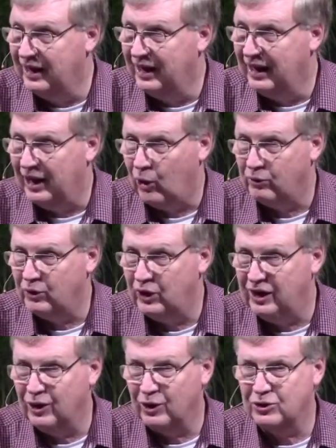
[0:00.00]
And over the
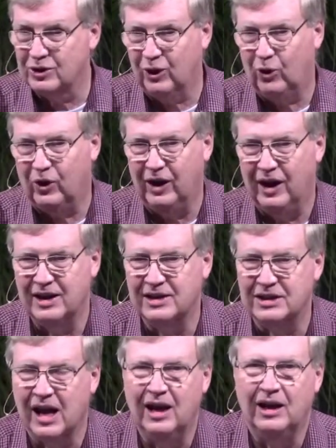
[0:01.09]
years, the Lord has
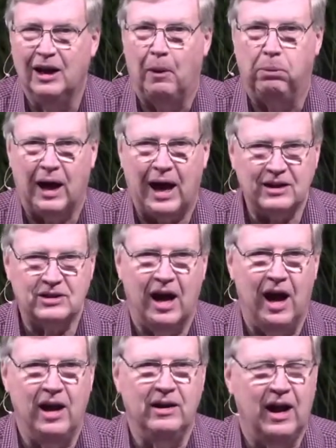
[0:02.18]
blessed
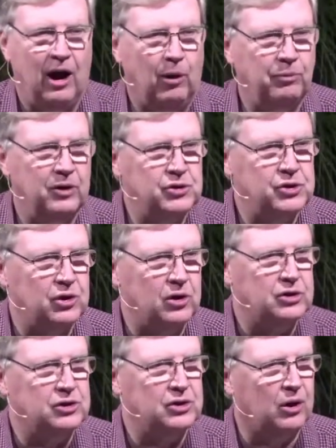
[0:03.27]
and helped this church
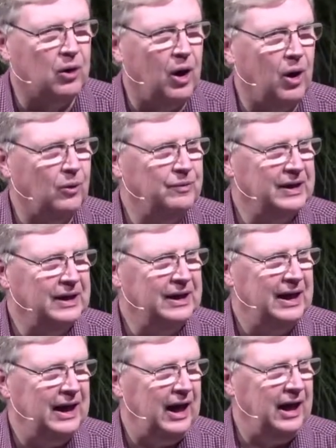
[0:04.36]
to grow.
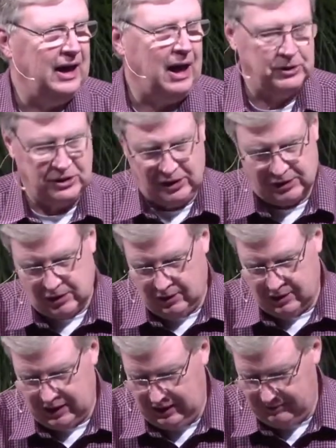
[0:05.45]
And I was just
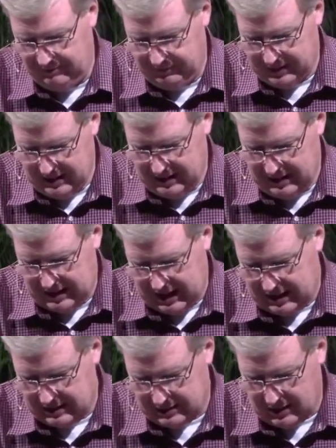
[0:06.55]
looking at
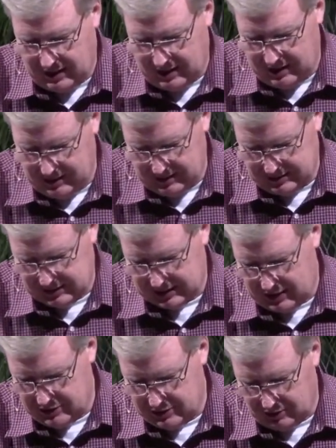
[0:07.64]
our
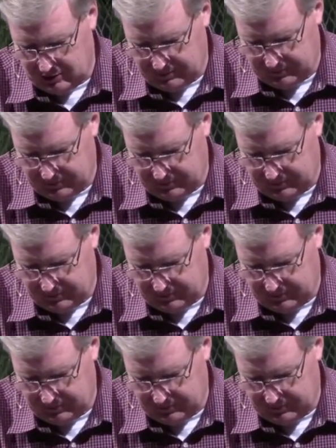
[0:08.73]
schedule